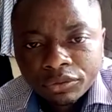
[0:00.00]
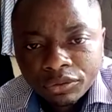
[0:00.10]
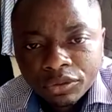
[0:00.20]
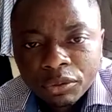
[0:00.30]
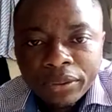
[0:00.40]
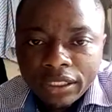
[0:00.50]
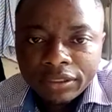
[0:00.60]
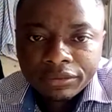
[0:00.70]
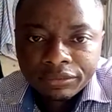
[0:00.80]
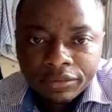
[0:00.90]

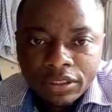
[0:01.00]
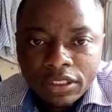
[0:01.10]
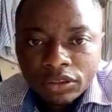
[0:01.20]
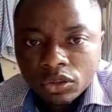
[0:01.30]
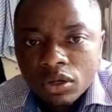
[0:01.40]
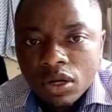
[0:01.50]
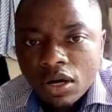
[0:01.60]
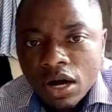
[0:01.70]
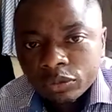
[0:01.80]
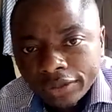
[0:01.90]
topically. So
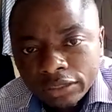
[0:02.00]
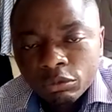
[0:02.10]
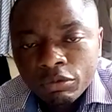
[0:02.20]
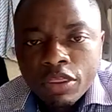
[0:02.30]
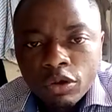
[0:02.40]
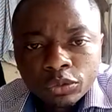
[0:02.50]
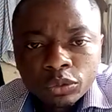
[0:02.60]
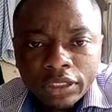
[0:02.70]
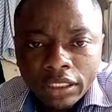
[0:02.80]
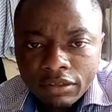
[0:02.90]
I'll start with those
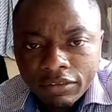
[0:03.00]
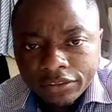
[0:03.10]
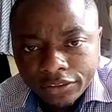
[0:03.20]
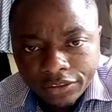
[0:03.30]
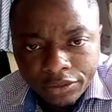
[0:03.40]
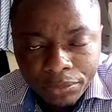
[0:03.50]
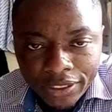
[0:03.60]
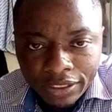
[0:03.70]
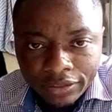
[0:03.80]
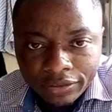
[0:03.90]
which are given
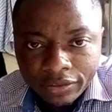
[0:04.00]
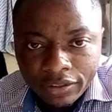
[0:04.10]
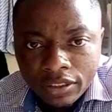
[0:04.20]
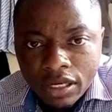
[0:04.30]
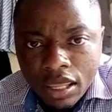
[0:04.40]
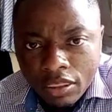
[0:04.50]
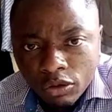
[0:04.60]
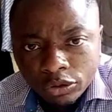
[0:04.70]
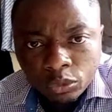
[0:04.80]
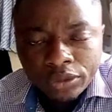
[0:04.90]
systemically.
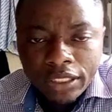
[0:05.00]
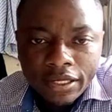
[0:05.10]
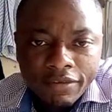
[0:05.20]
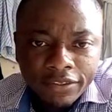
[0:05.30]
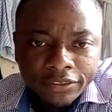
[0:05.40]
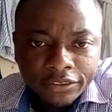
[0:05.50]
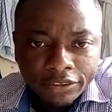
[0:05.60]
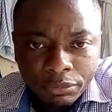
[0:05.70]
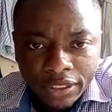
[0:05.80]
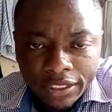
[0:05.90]
Those which are given
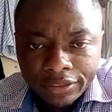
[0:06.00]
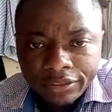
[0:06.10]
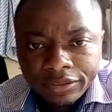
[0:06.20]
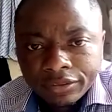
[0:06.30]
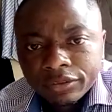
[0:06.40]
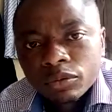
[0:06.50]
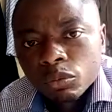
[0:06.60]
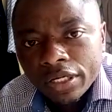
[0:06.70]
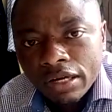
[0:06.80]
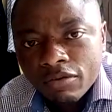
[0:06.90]
systemically,
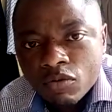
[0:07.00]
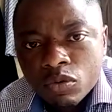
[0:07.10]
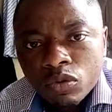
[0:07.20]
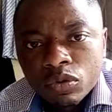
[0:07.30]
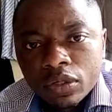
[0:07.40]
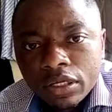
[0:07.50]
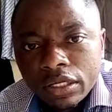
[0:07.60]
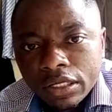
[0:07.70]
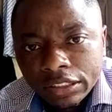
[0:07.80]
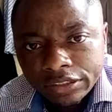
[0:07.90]
we have
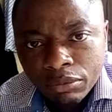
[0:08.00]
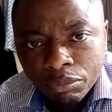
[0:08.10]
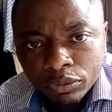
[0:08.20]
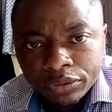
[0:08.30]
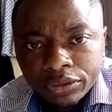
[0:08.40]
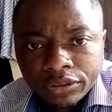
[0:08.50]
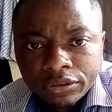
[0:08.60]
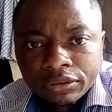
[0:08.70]
examples,